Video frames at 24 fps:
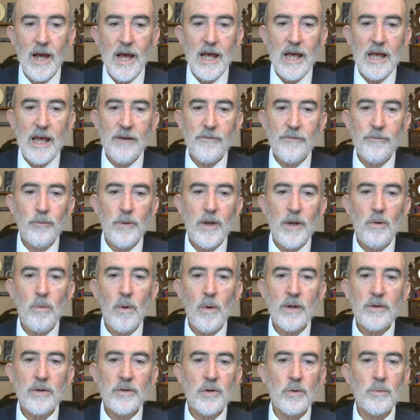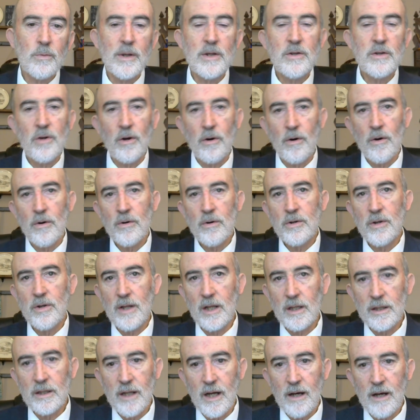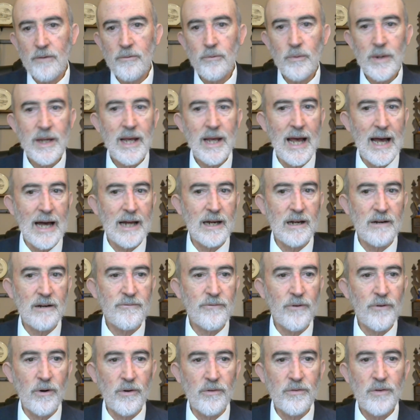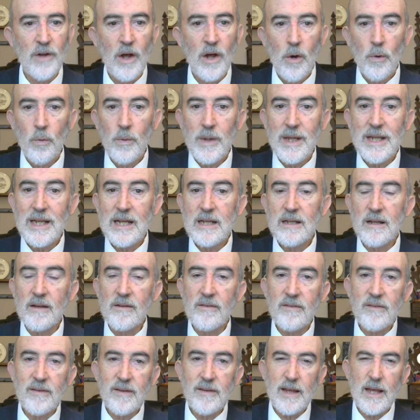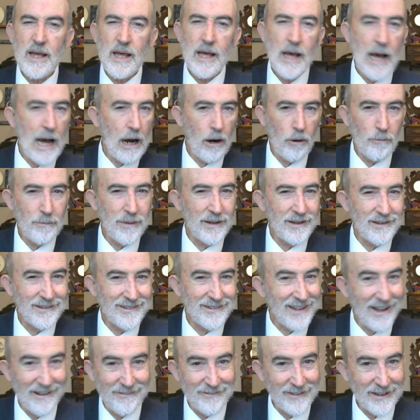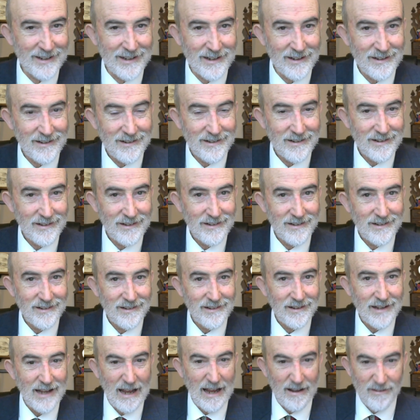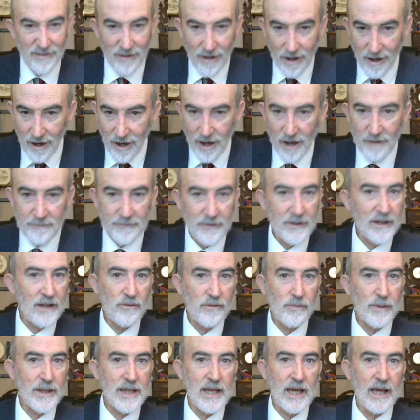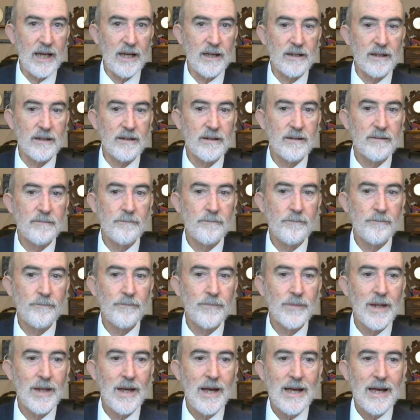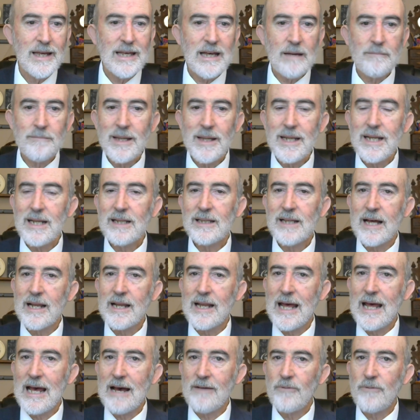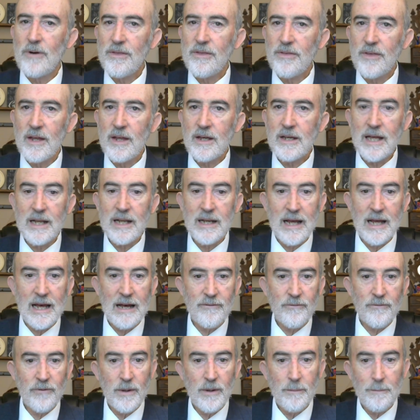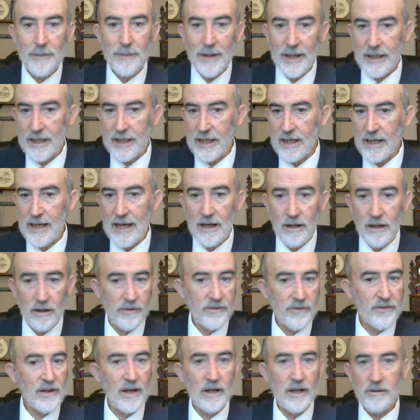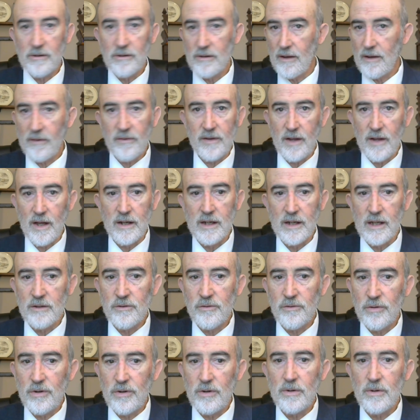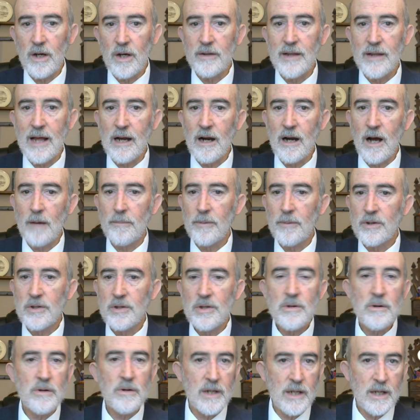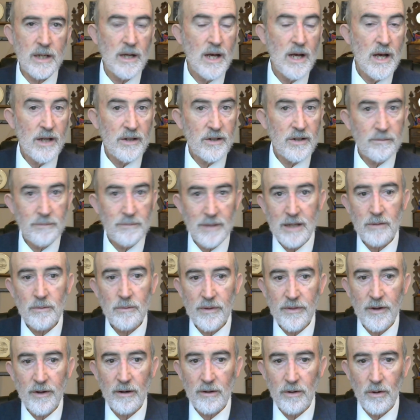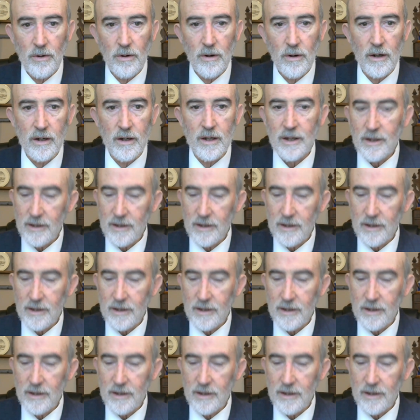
If we want to return to the love we had at first, we need to see our beloved as often as we can. Yet many let everything and everybody else under the sun intrude on that opportunity to meet with our Lord.